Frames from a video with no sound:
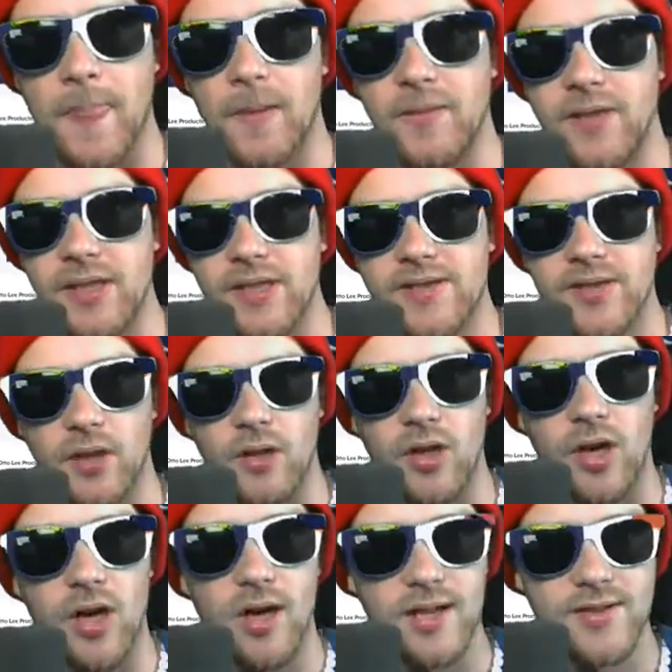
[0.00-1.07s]
These are
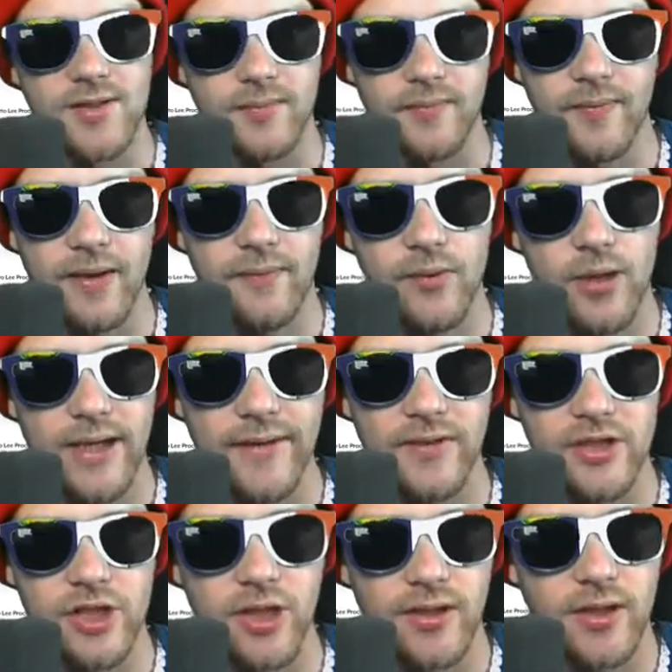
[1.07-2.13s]
awesome. If you have a
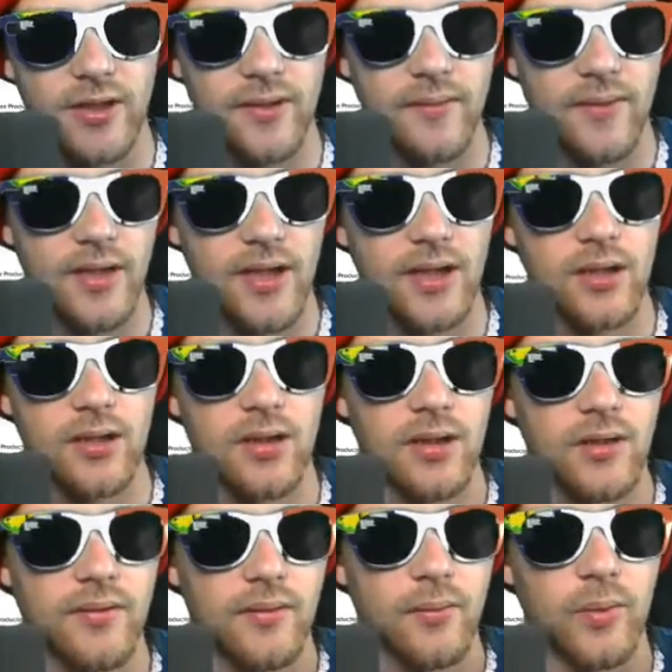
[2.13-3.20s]
Chuck It thing
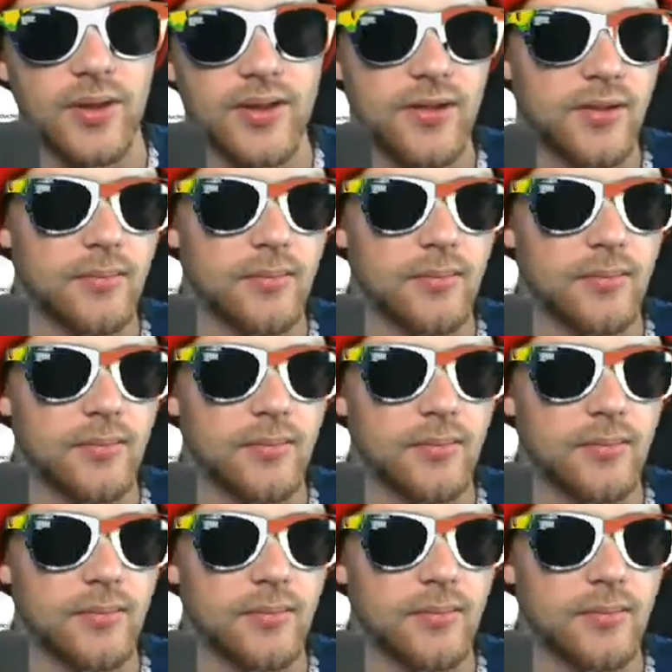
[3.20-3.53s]
with the